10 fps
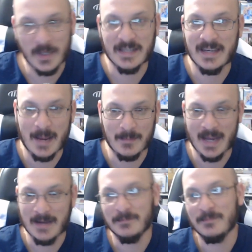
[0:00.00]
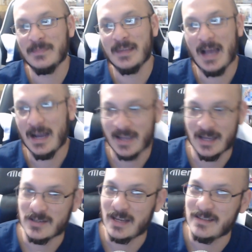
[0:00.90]
the damn game. I'll catch you
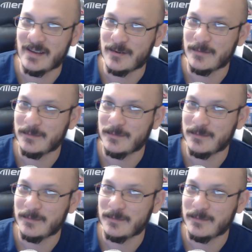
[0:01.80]
guys later.